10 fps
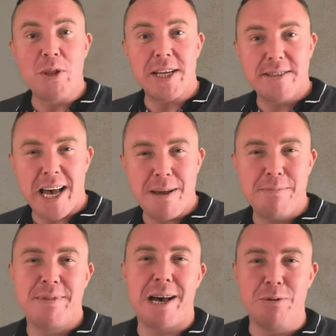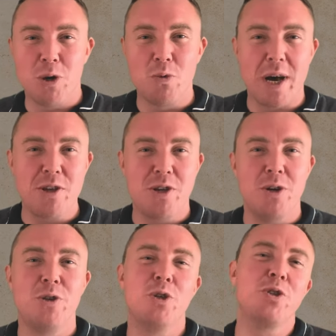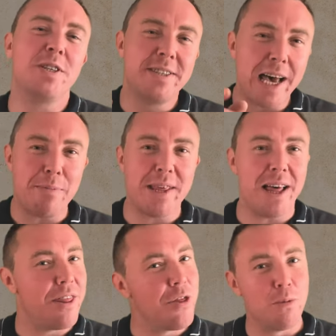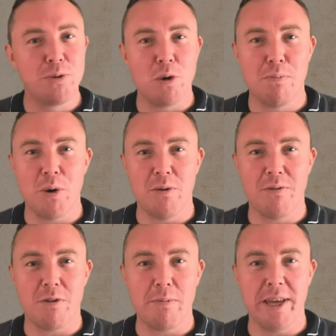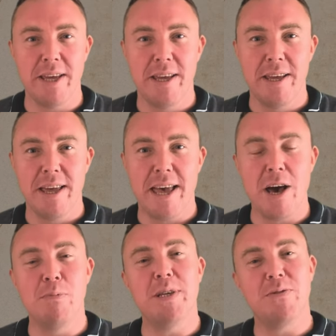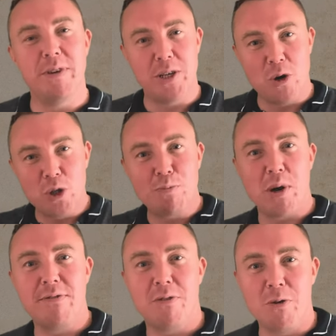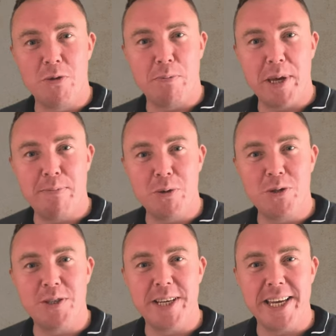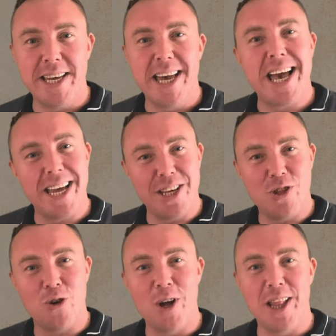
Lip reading: that time that I'm going to ask you just to tap that thumbs up button for me. Help this video spread for other people to see and enjoy